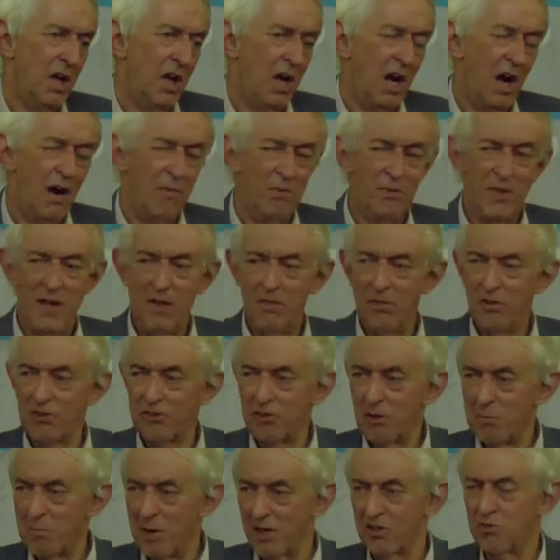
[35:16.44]
And then there's
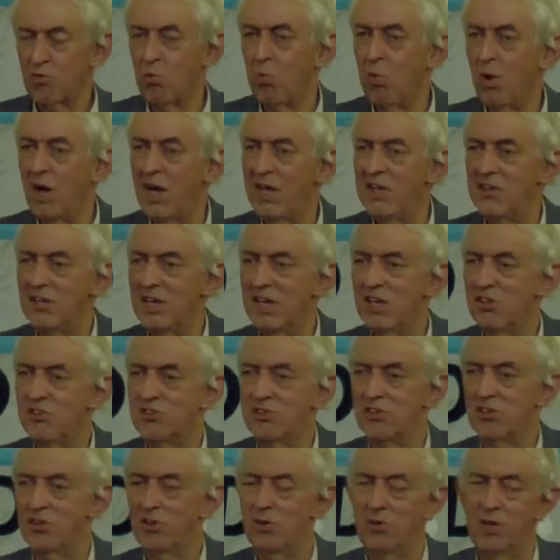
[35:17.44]
the much wider
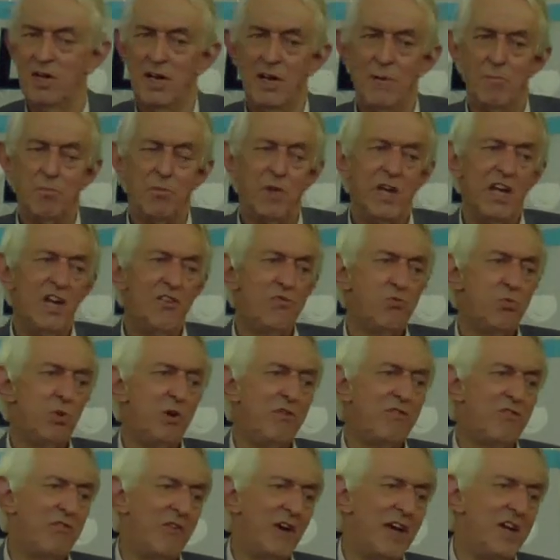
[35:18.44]
issue. If we're
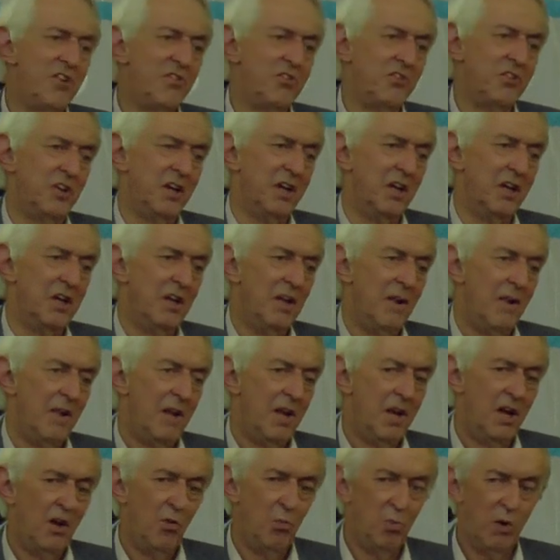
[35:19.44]
facing
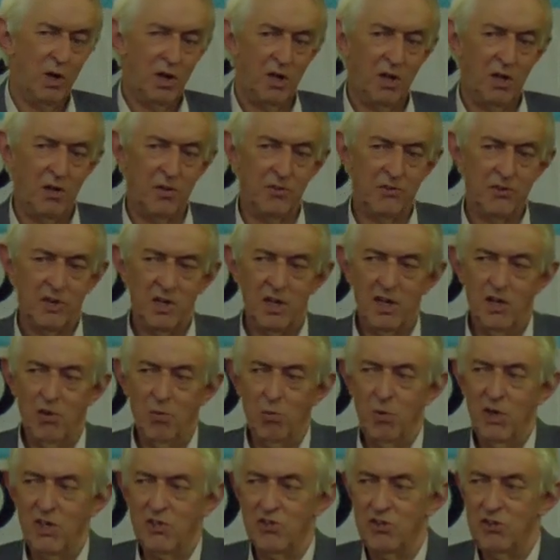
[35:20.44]
a world
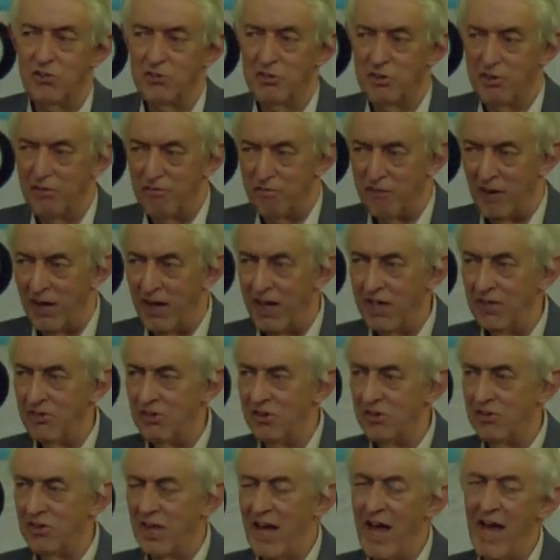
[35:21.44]
which is
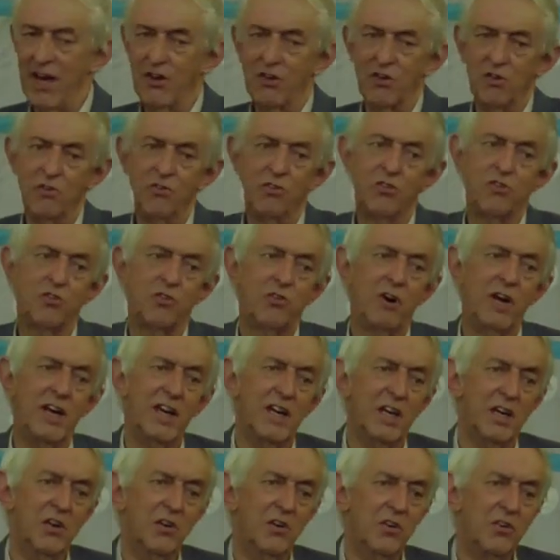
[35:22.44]
divided and
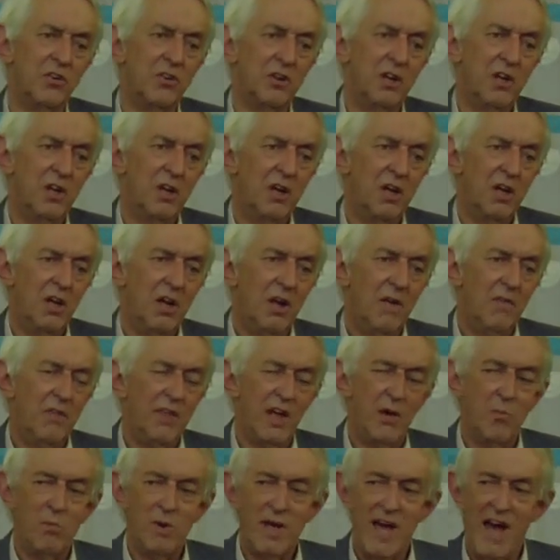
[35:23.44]
constrained,
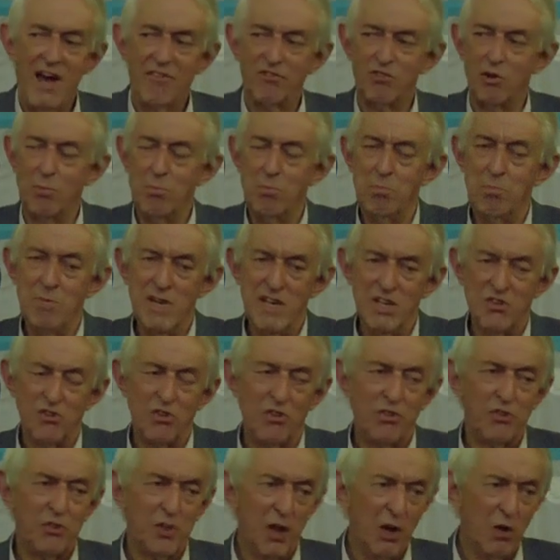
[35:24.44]
then we have to
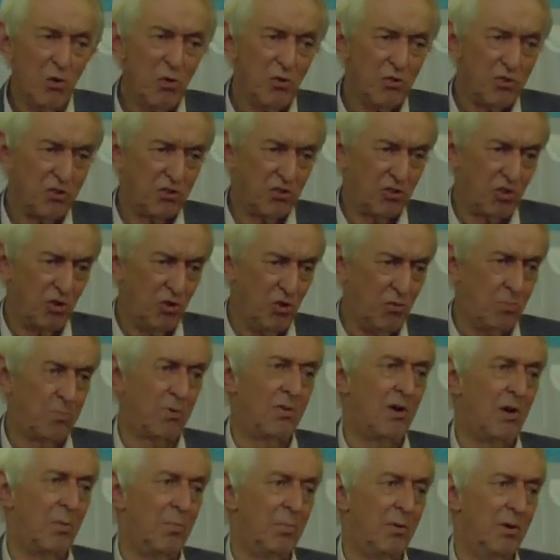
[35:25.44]
meet those two
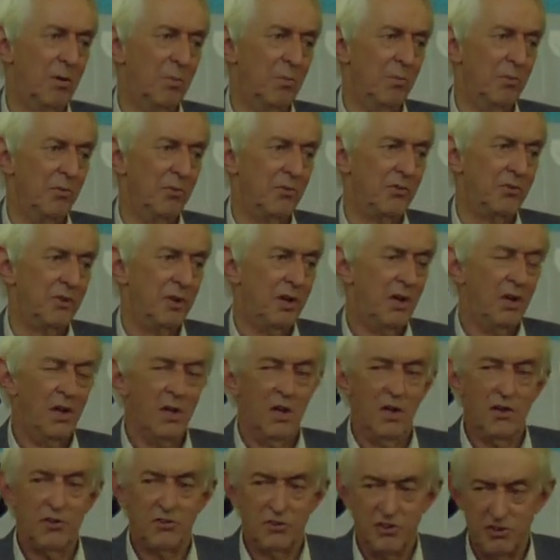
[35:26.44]
problems
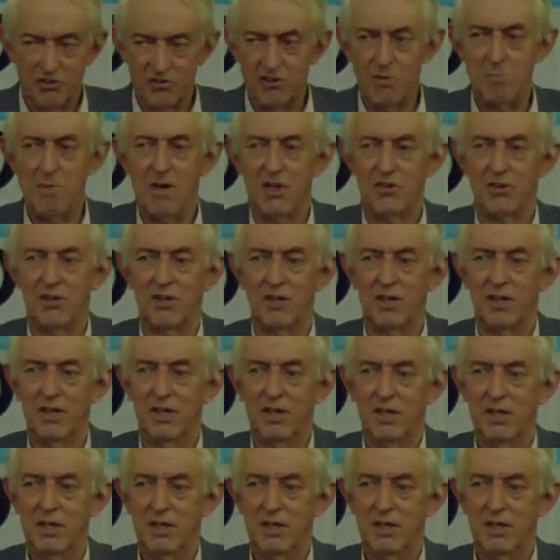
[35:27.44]
systematically.